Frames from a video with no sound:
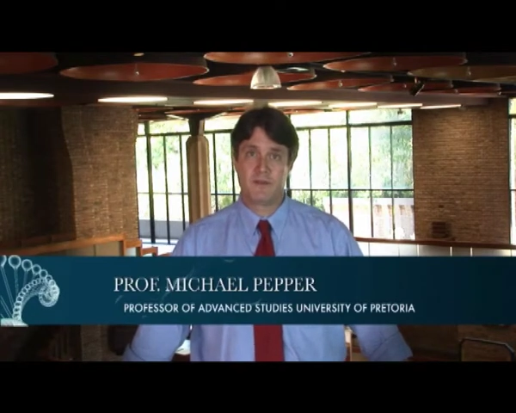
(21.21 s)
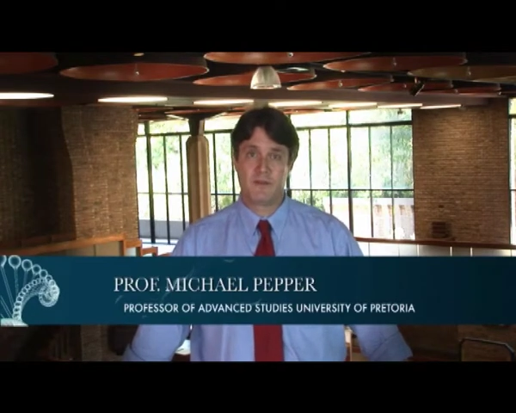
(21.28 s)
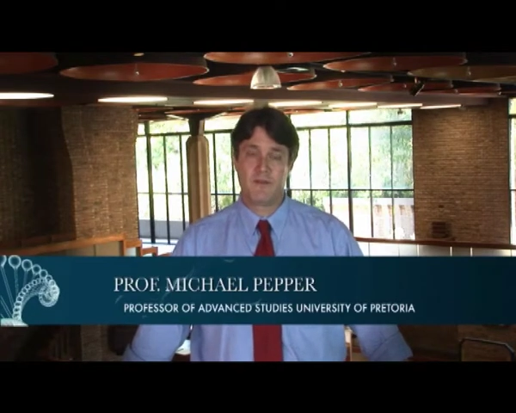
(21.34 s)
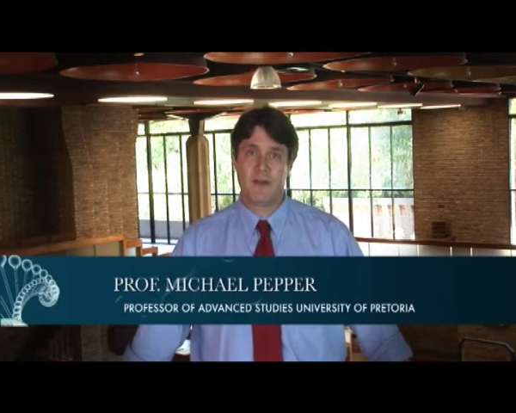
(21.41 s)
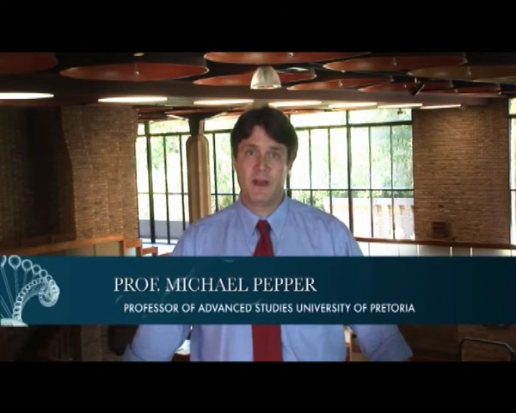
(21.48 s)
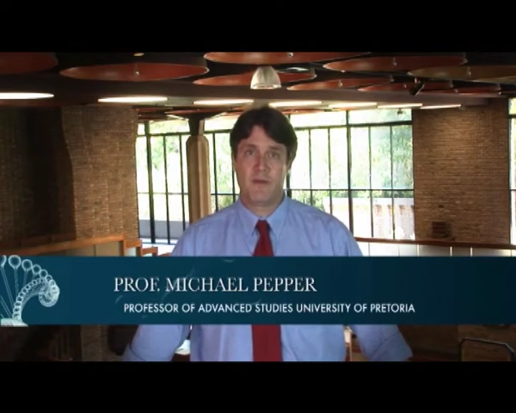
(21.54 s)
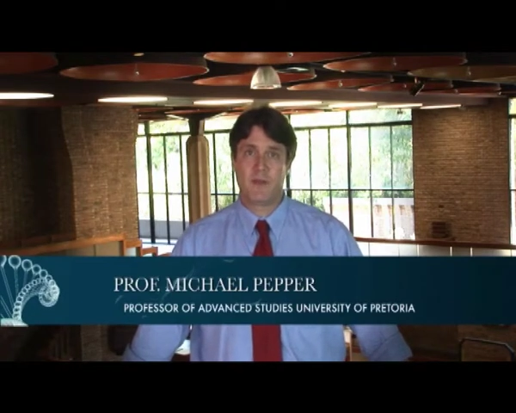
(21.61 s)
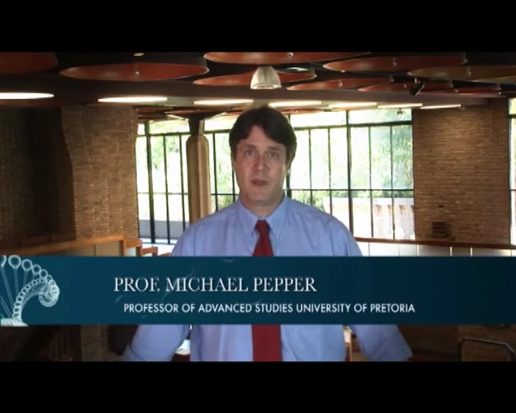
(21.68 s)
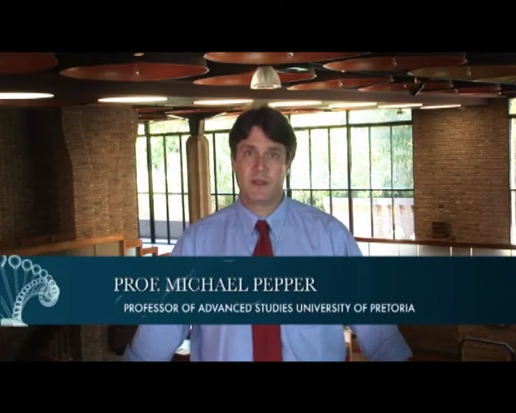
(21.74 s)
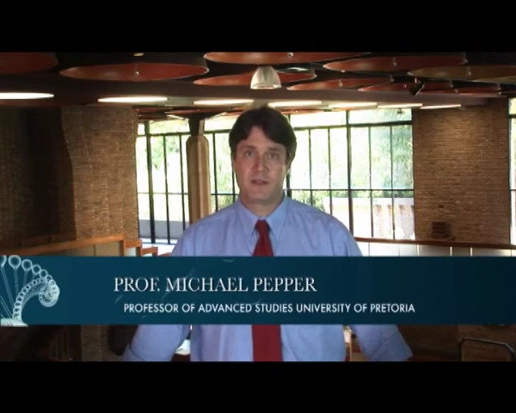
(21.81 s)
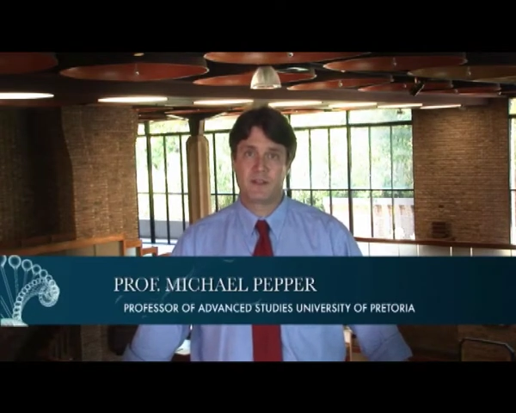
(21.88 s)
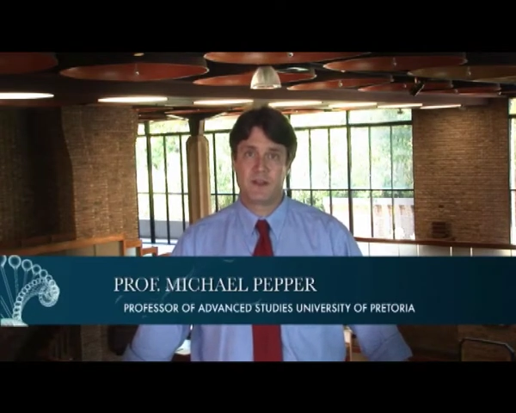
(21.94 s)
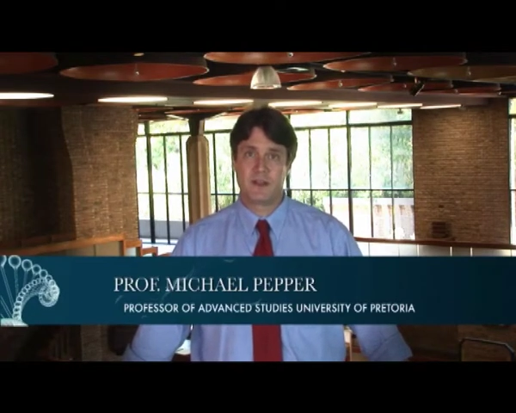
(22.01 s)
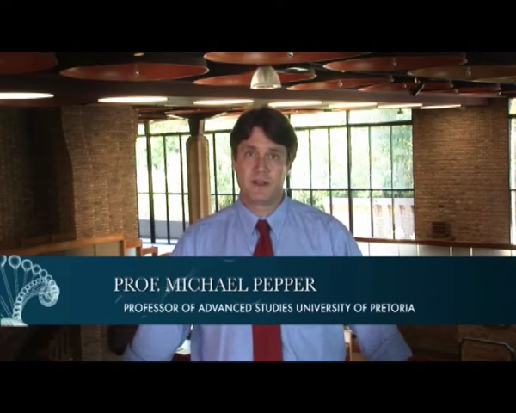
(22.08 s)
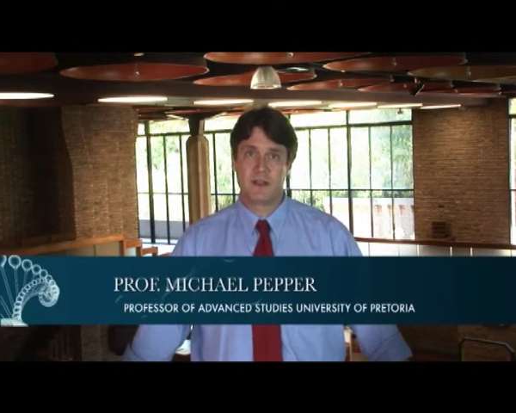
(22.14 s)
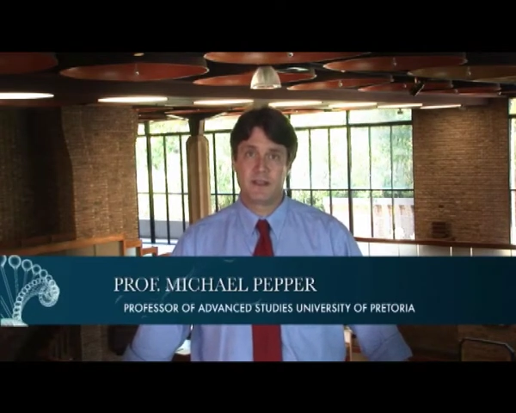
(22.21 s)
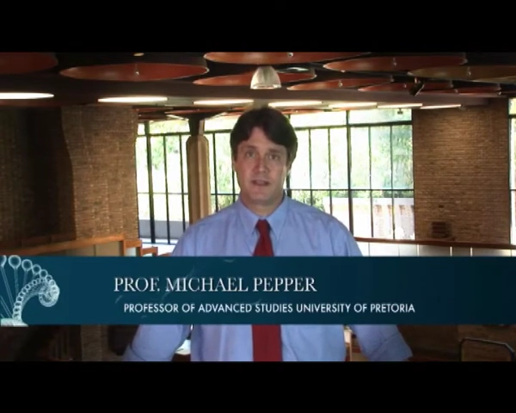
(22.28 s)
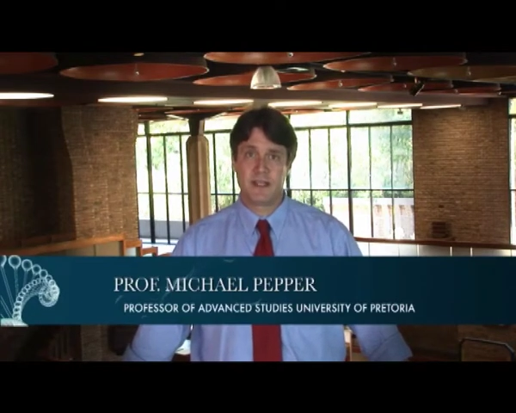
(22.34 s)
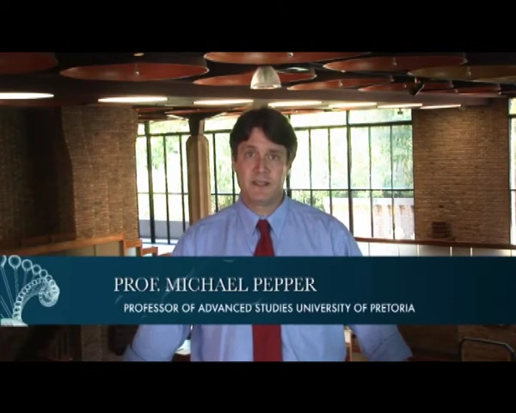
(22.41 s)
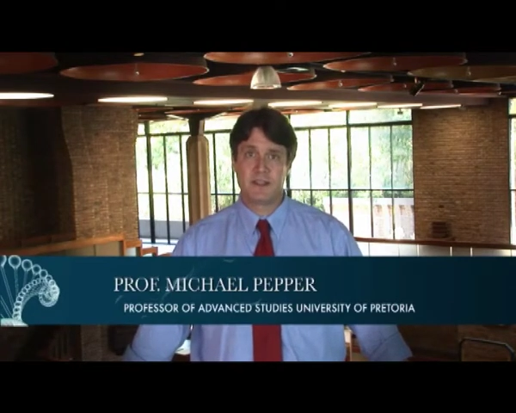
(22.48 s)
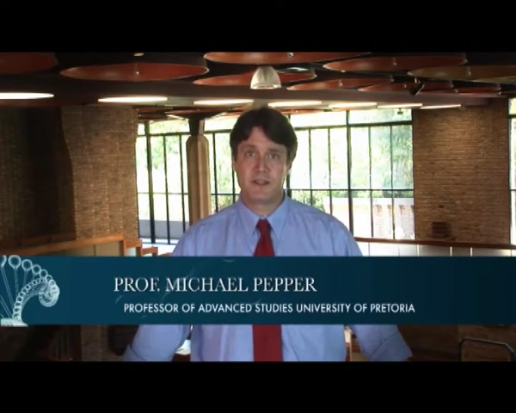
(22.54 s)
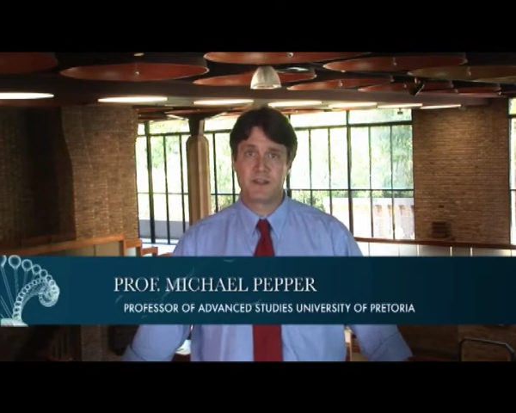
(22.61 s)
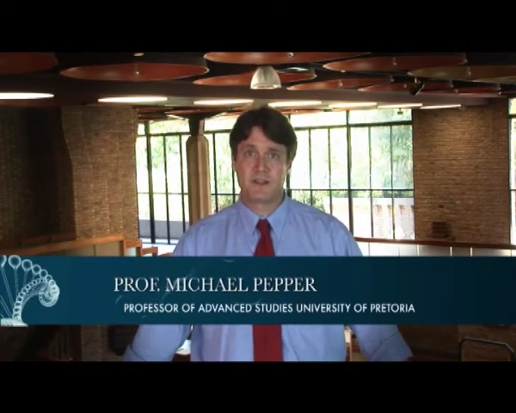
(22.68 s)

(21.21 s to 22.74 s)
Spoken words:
of developing certain diseases,